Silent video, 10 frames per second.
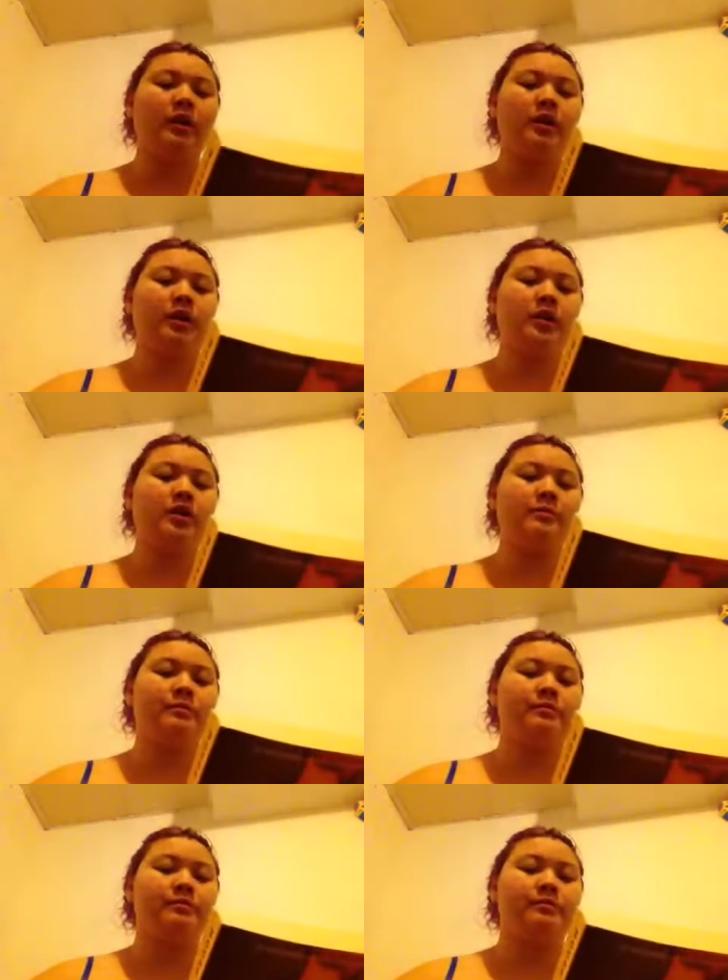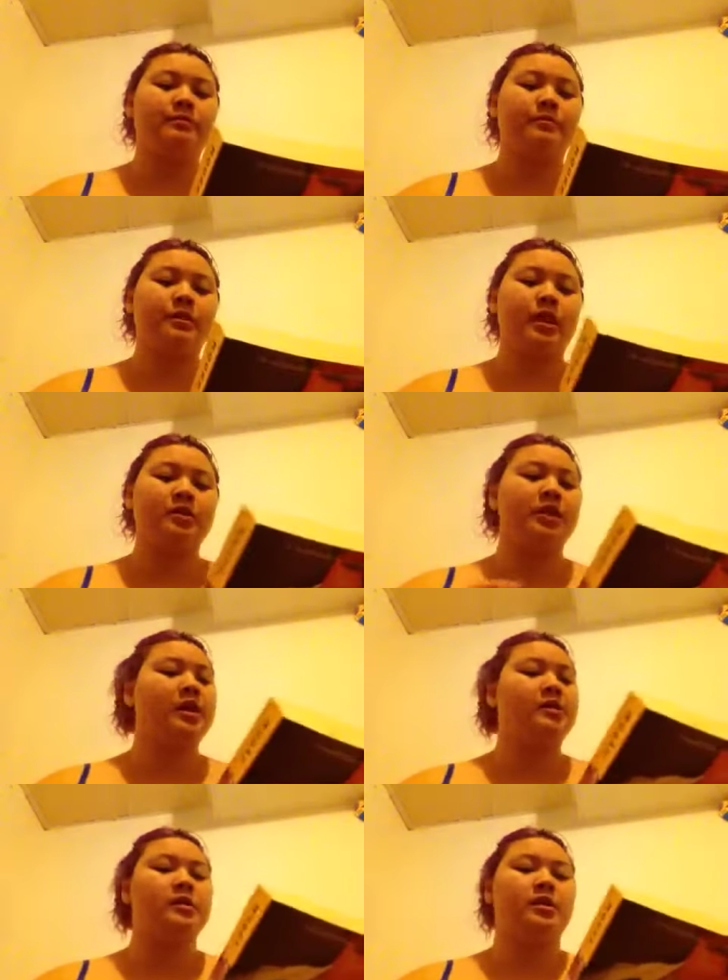Um, I should
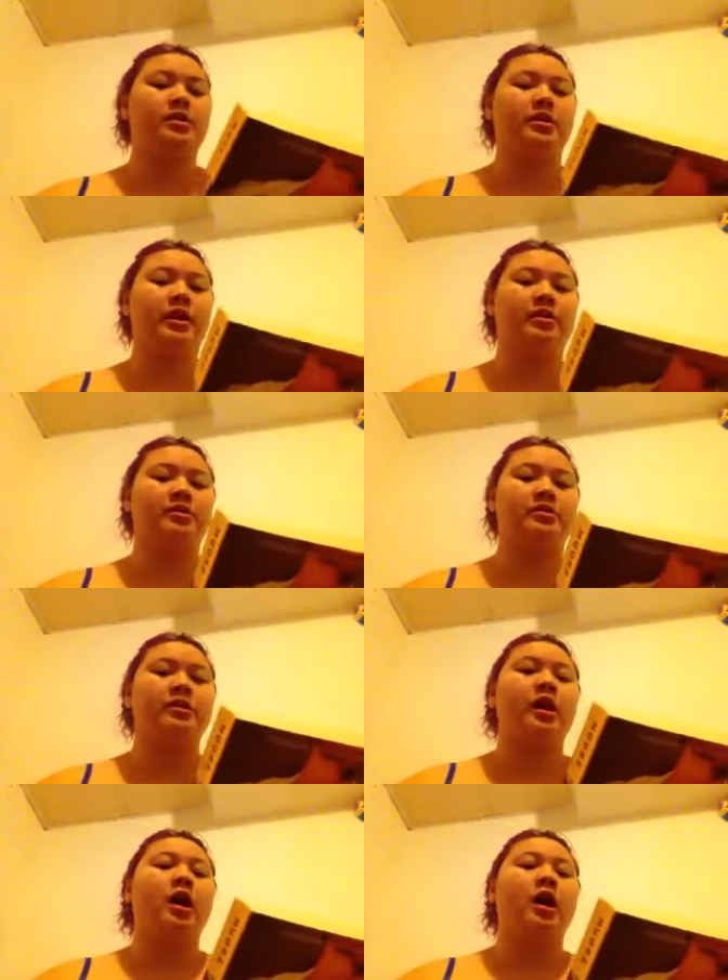get into the other characters.